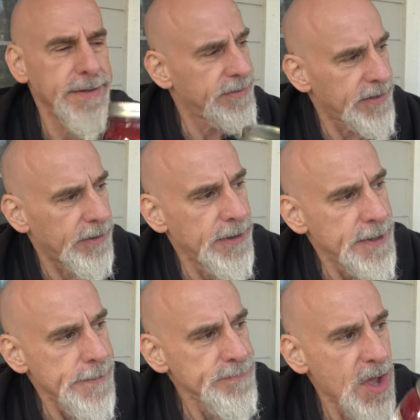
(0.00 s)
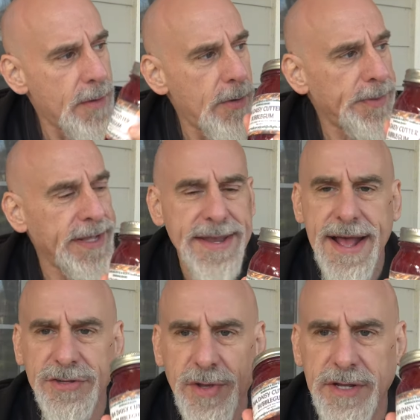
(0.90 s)
So I'm opening it
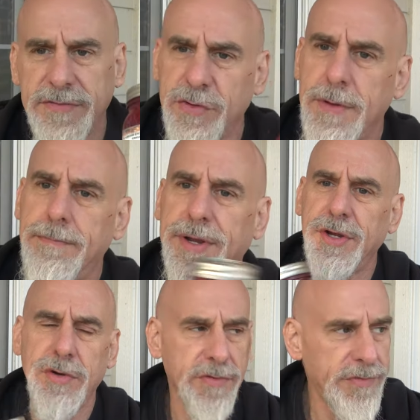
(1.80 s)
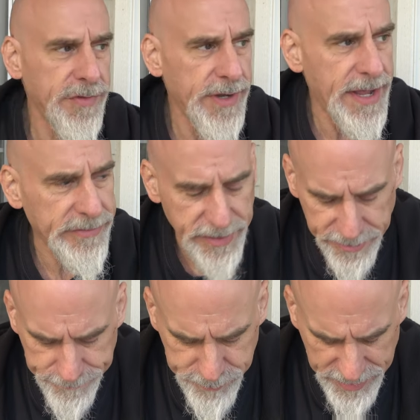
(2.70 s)
now so I can review it and it over for their house
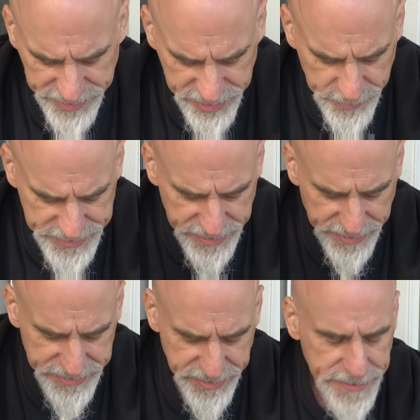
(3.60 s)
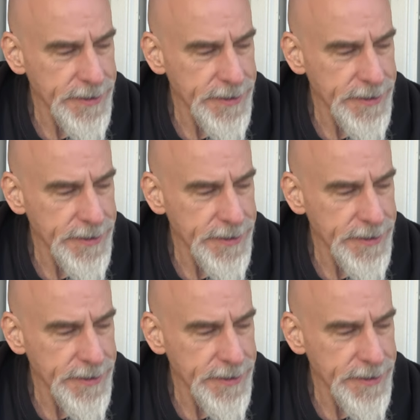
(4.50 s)
later. But listen to what's in this.